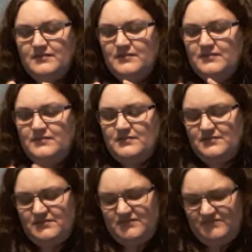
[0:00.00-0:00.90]

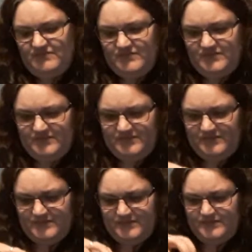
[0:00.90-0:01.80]

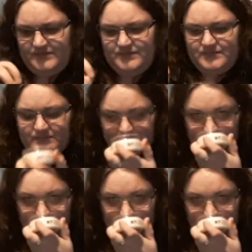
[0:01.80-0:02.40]
(no one is talking)